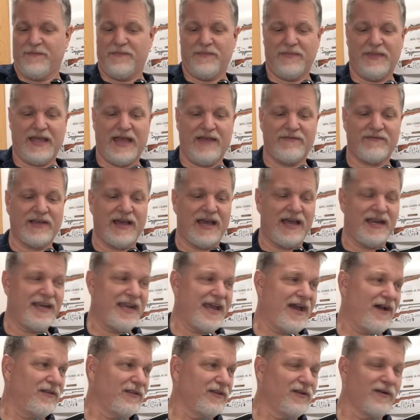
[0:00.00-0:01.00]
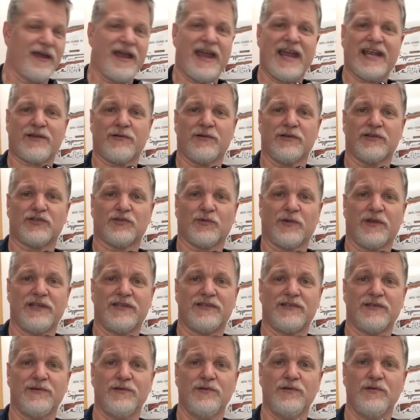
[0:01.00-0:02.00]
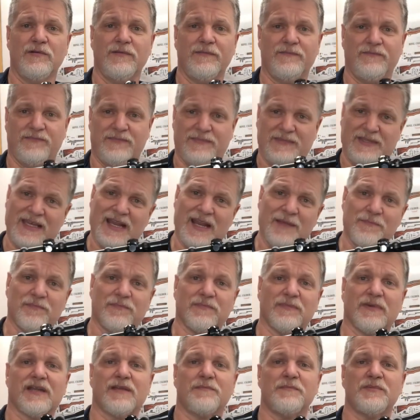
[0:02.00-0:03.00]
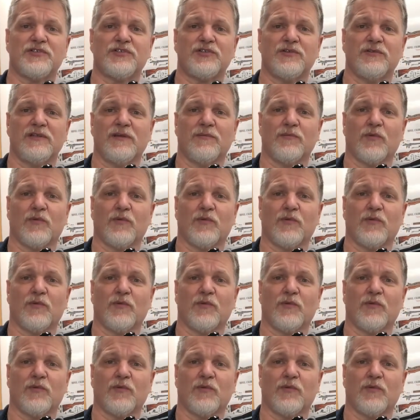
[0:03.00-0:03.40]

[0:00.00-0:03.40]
I've got now a little accurate 22, and I'm going to be shooting it